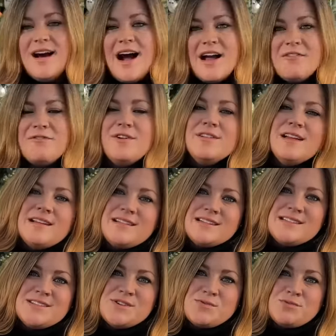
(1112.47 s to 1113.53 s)
I feel like this
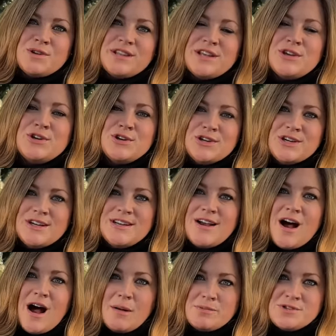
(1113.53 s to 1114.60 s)
is a really good
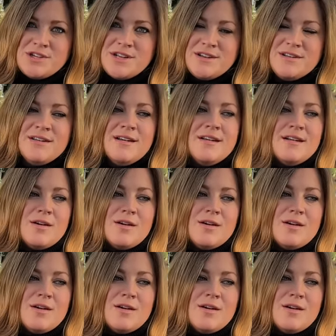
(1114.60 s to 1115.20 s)
option